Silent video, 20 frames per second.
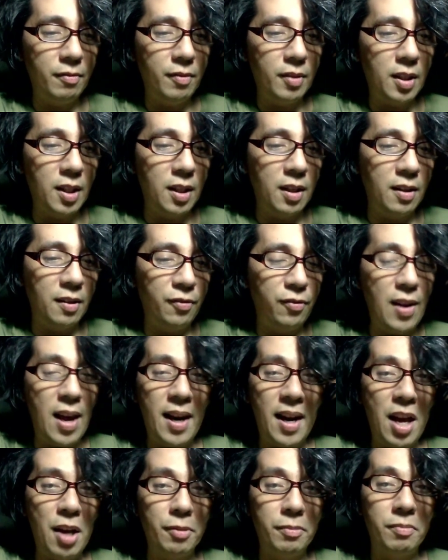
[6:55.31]
uh, flat
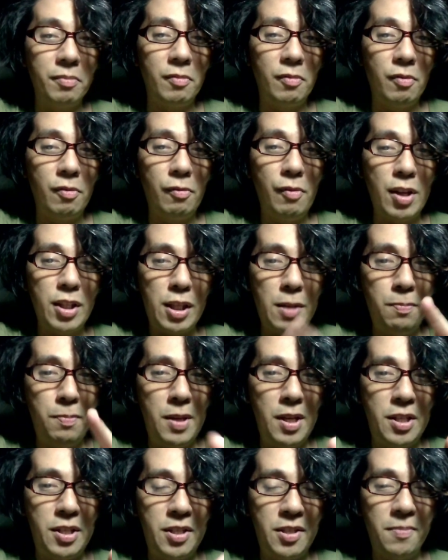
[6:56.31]
out, rest in
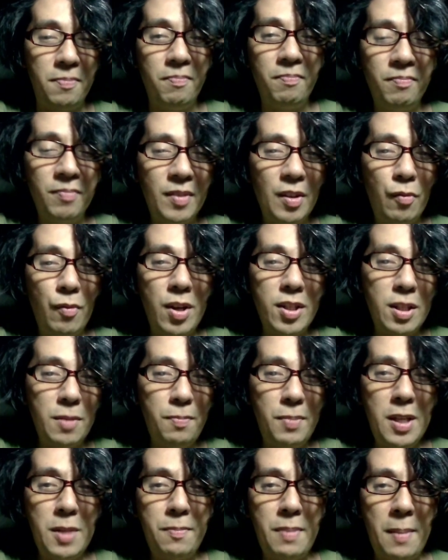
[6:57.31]
peace, rest in
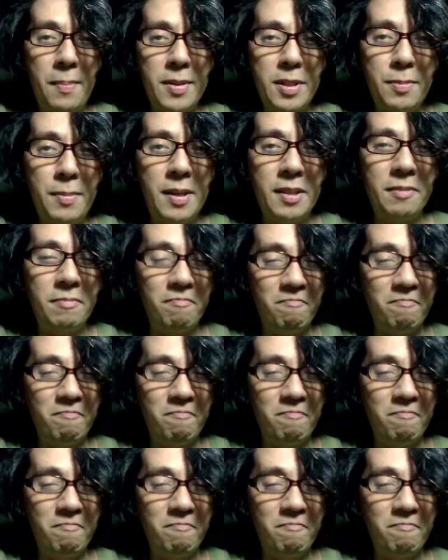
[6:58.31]
peace, Pepe Smith.